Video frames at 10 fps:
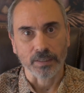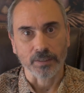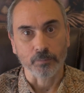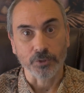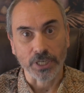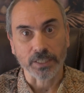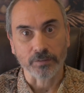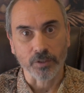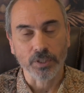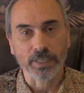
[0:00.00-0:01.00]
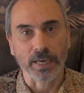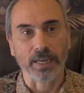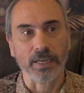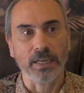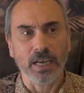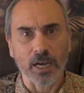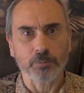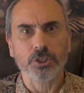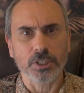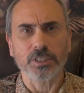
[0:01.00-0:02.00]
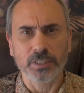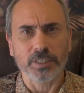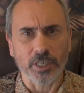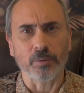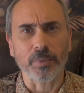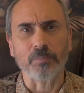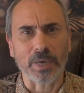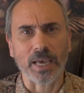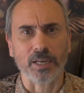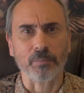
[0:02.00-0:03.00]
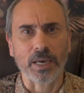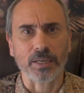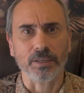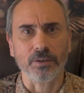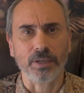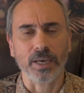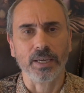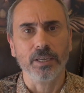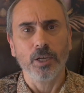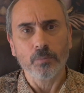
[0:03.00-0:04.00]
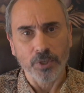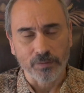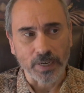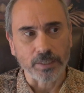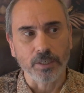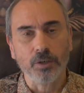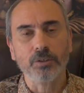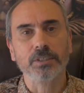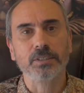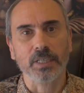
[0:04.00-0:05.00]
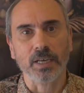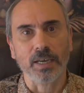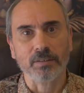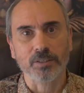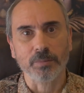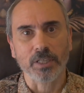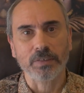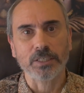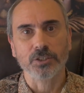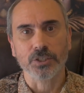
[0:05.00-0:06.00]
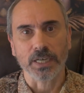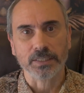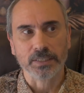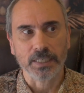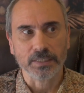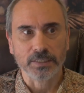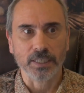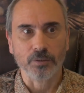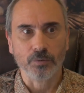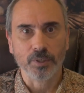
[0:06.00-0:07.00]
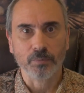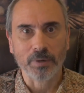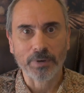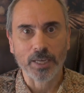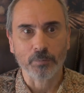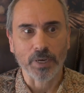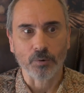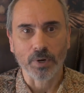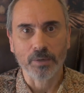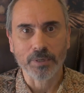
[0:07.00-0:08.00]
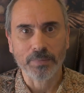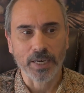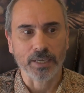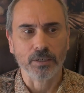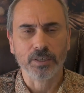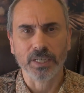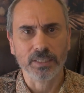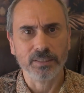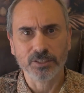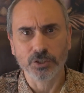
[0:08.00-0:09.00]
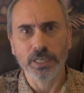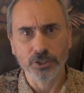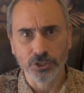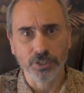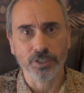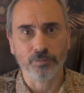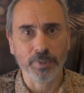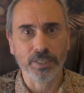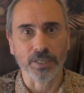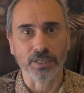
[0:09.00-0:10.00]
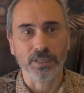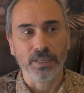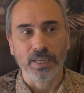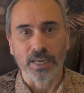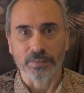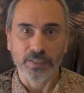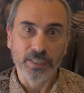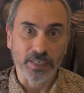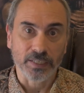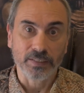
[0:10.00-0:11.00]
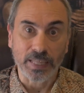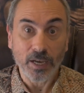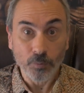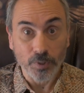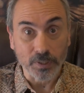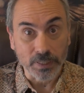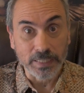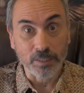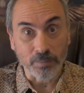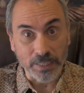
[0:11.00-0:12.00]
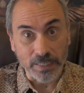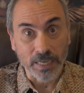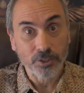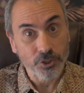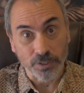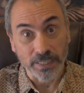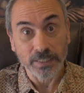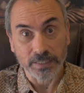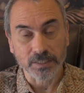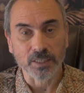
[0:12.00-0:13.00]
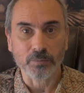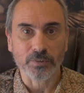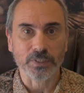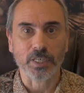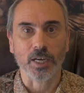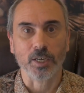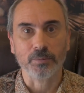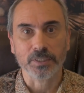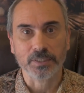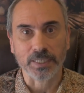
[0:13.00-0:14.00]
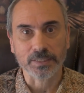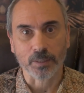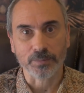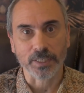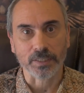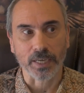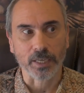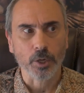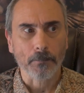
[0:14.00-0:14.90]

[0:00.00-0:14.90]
objective look at it, I'm just going to sit there and be mad about it, okay? But if I notice that I have some elevated stress and I say, what am I mad about? Why am I mad? Okay, this train shouldn't have been here. And then that would lead me naturally, at least some of the time, to say something like,